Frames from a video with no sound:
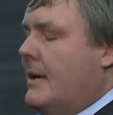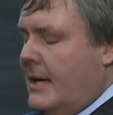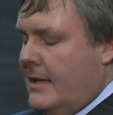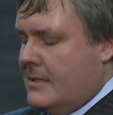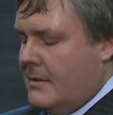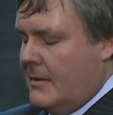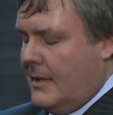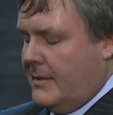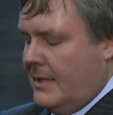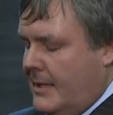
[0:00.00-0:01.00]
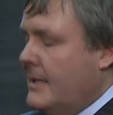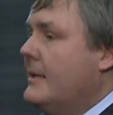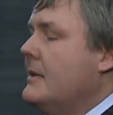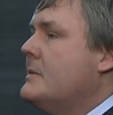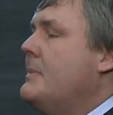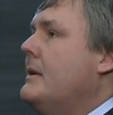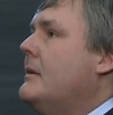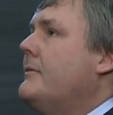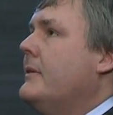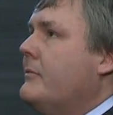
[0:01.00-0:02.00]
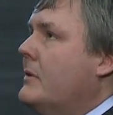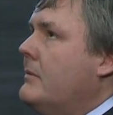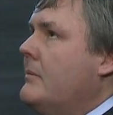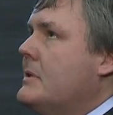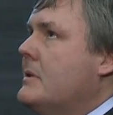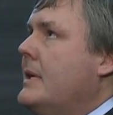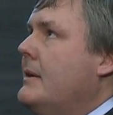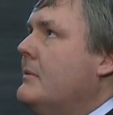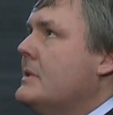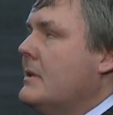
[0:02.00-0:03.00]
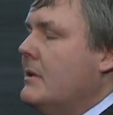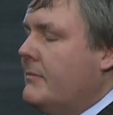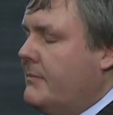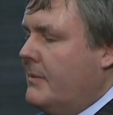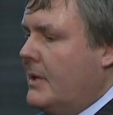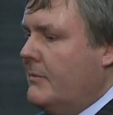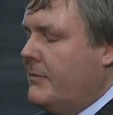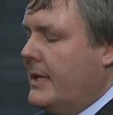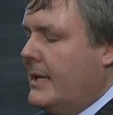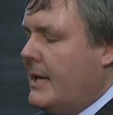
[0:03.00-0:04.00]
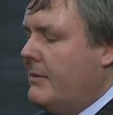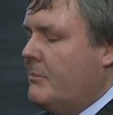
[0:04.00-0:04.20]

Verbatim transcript: And the clinical spin-off of what we were doing was hope, hopefully allowing